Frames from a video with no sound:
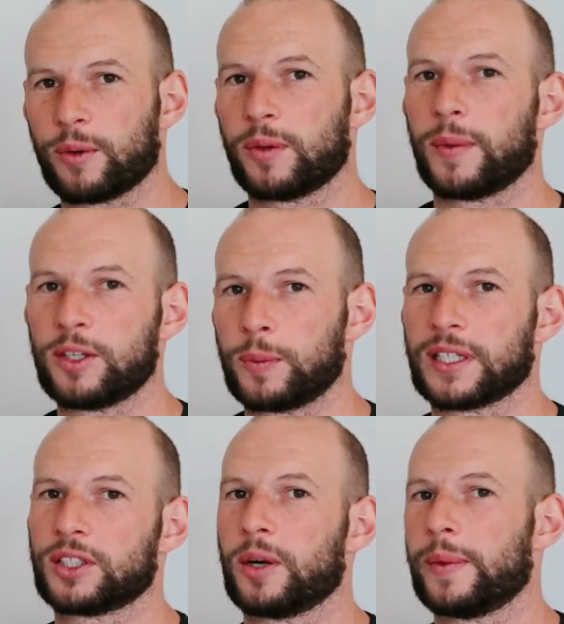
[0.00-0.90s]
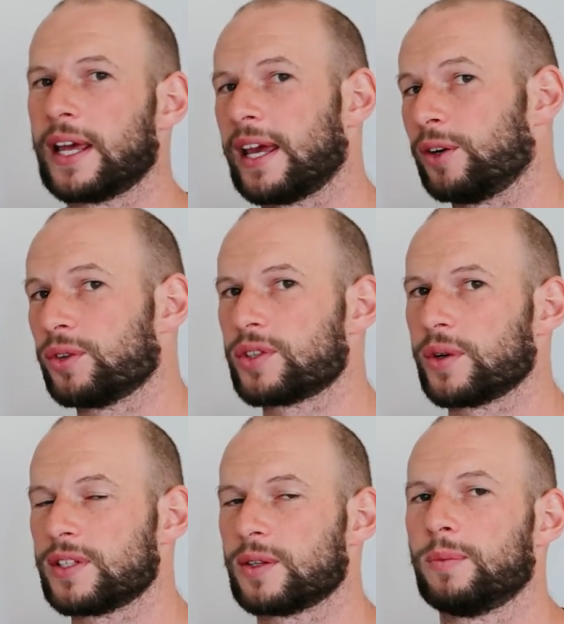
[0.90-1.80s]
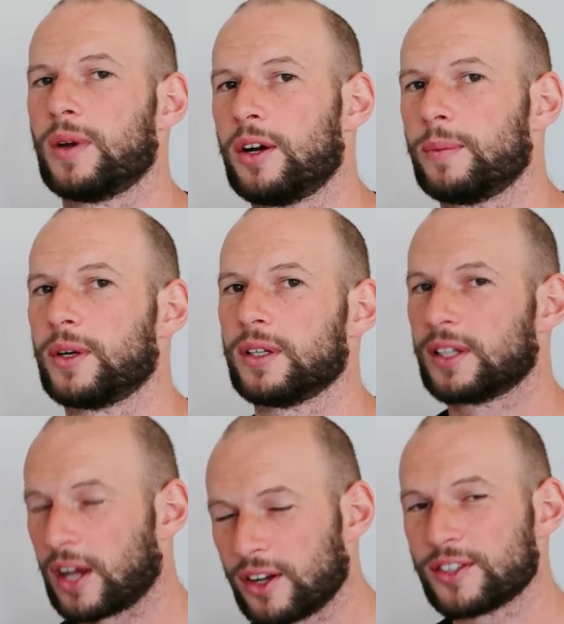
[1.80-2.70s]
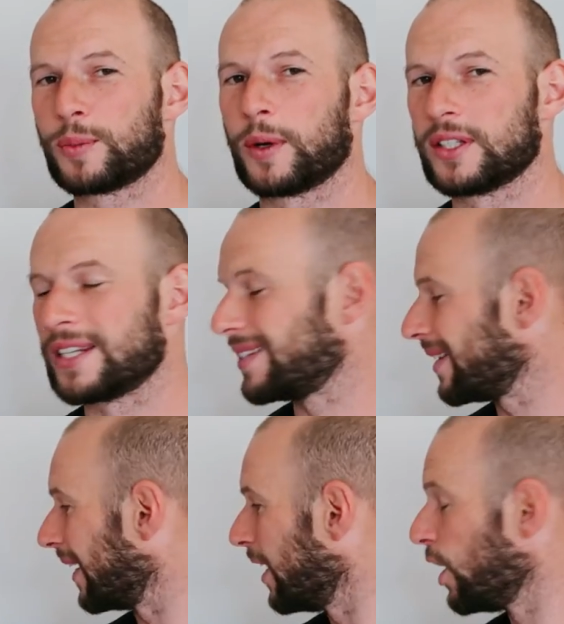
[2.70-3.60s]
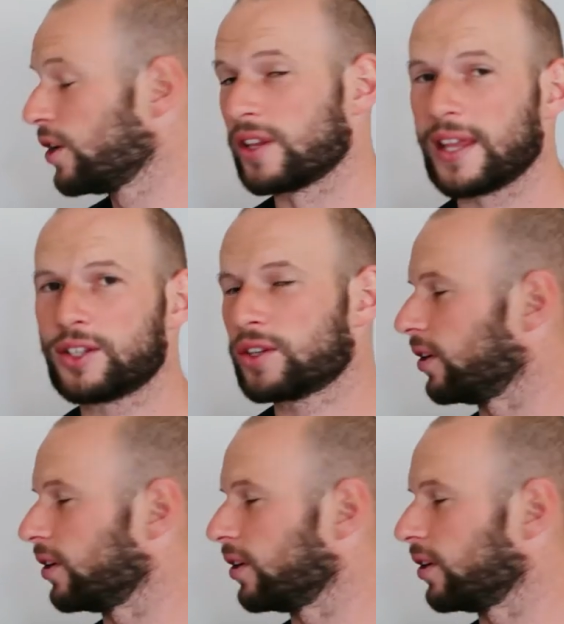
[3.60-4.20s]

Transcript: that with my spectrometer and also in some hot spot testing. So that's